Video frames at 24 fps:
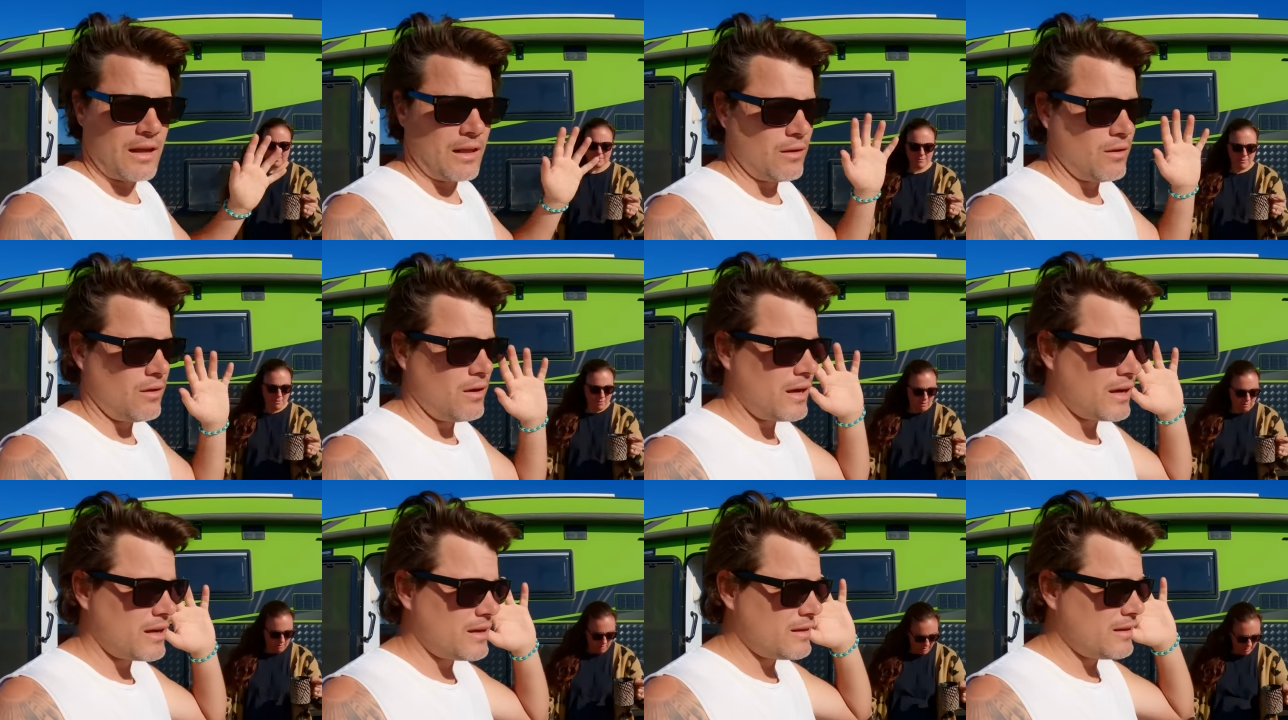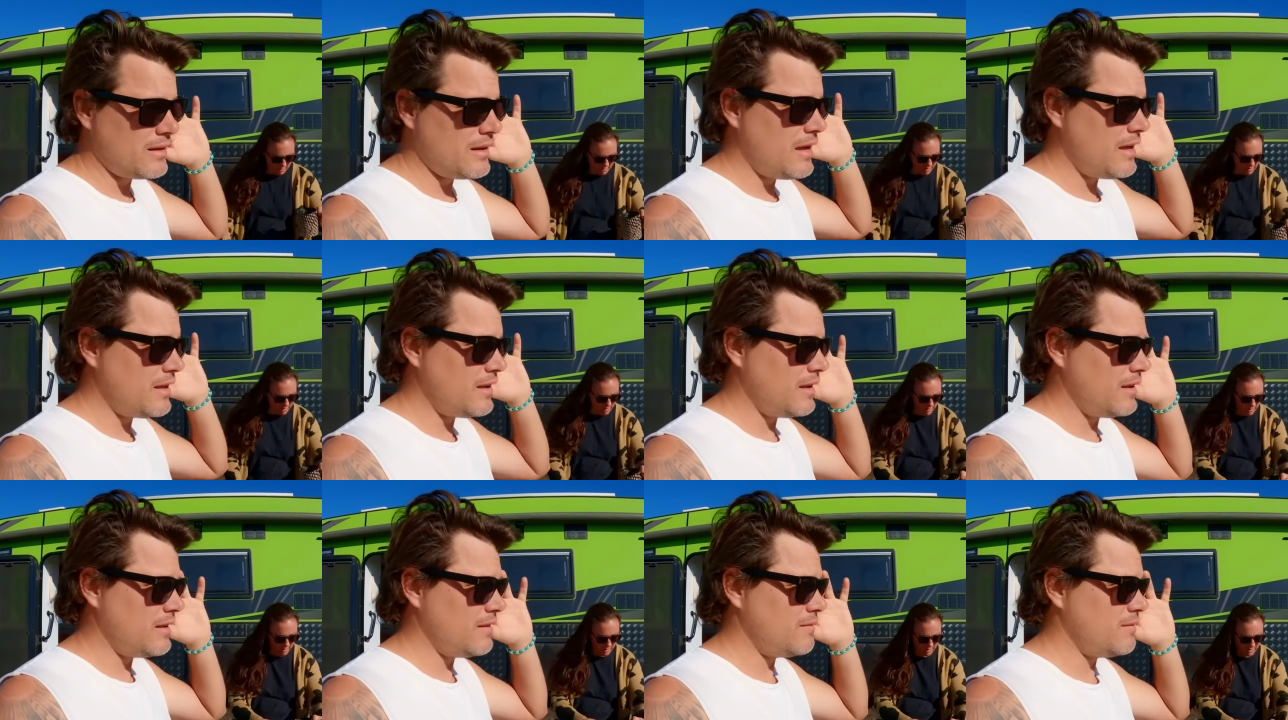Speaker 1: Like,
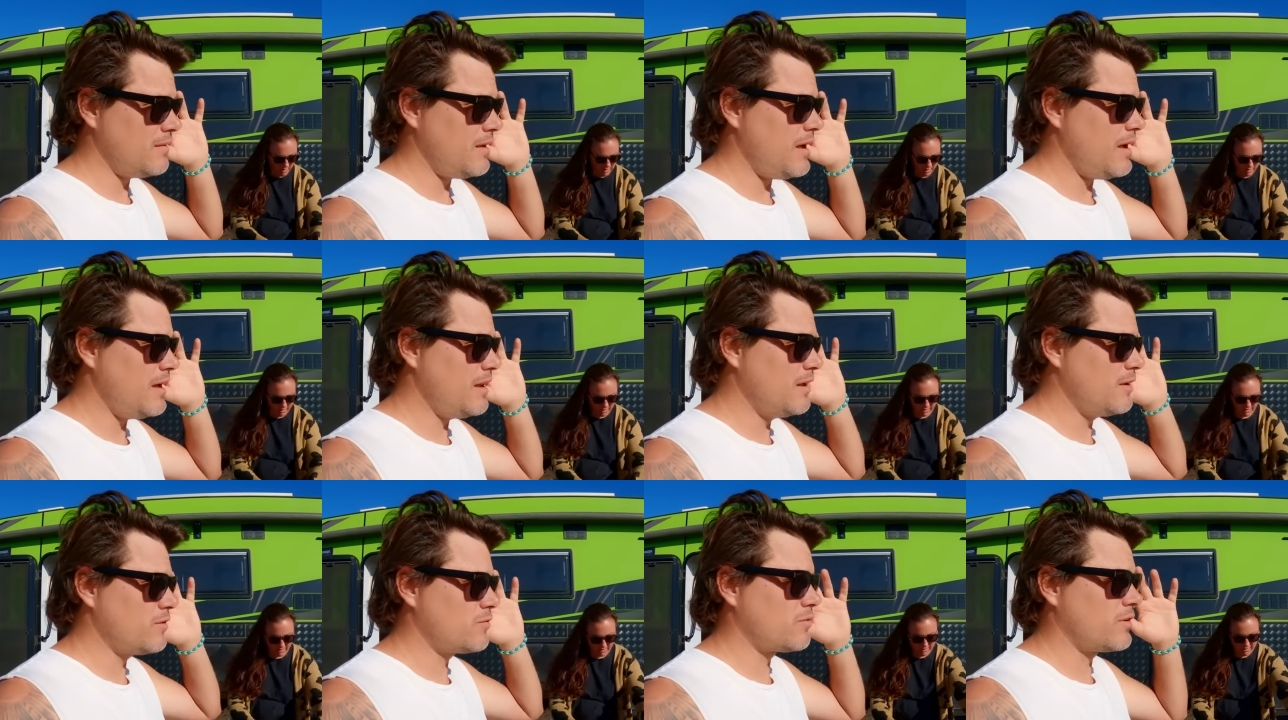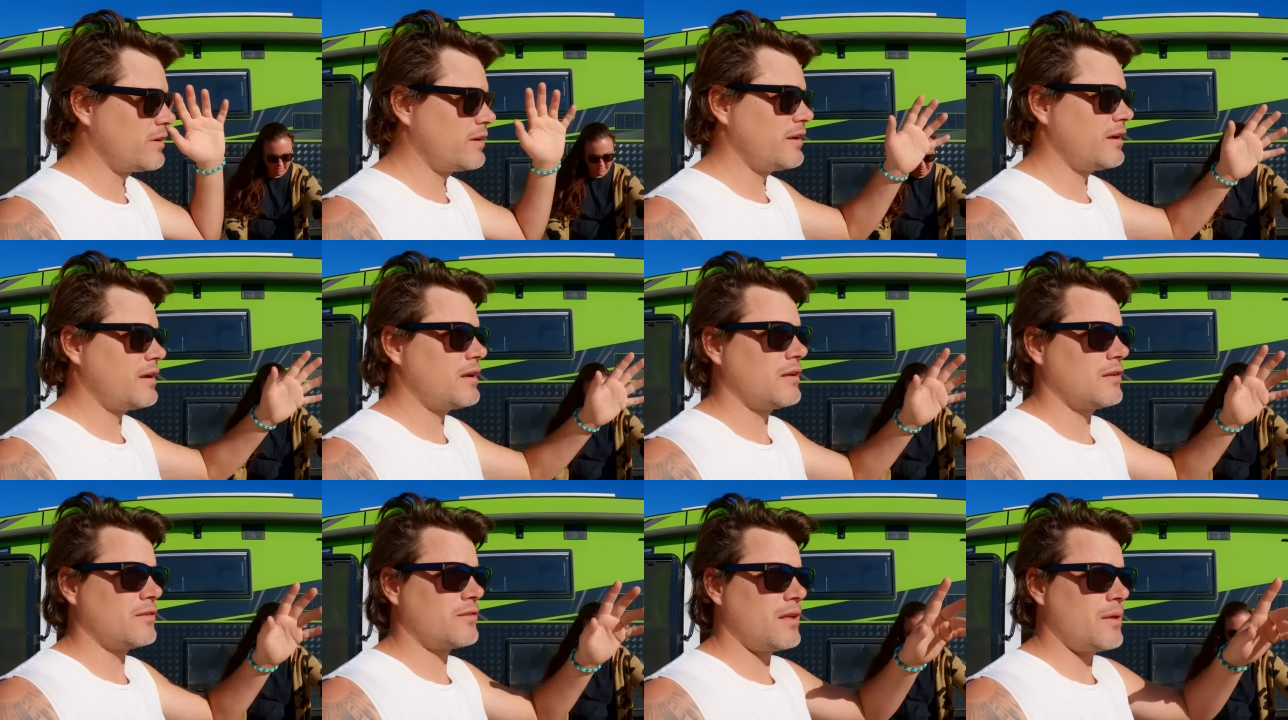it, oh. it is
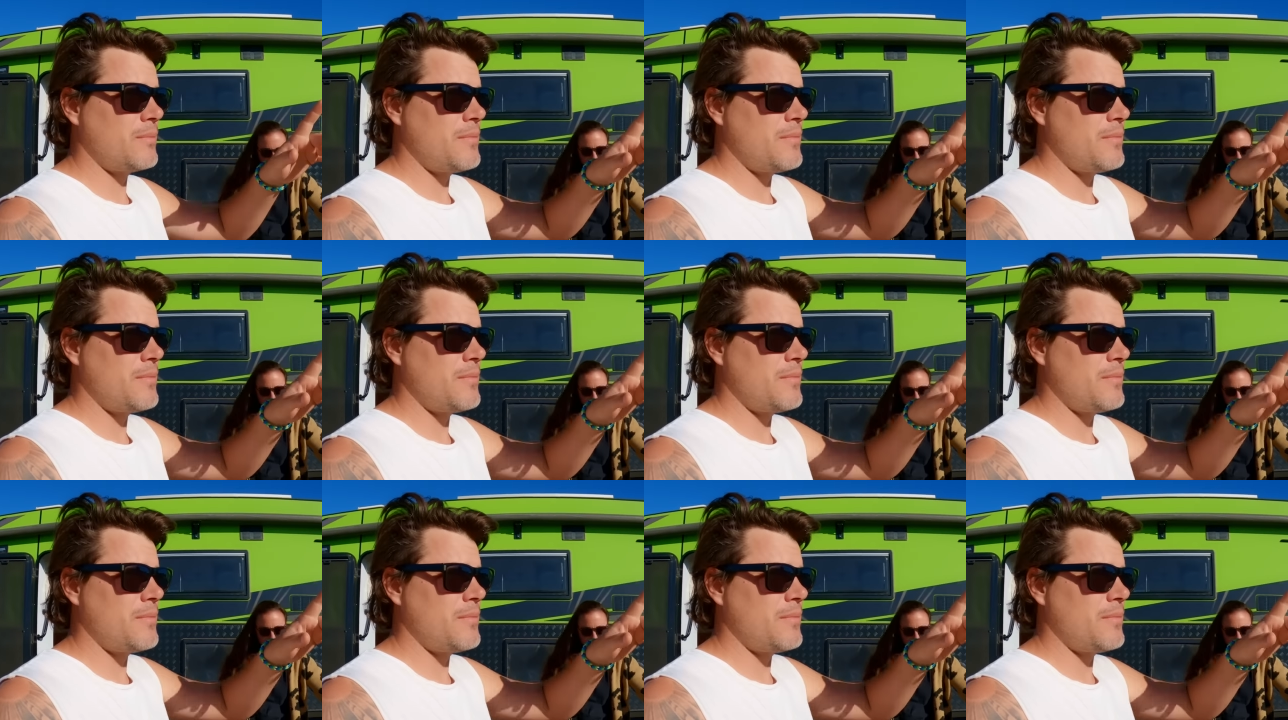ridiculous.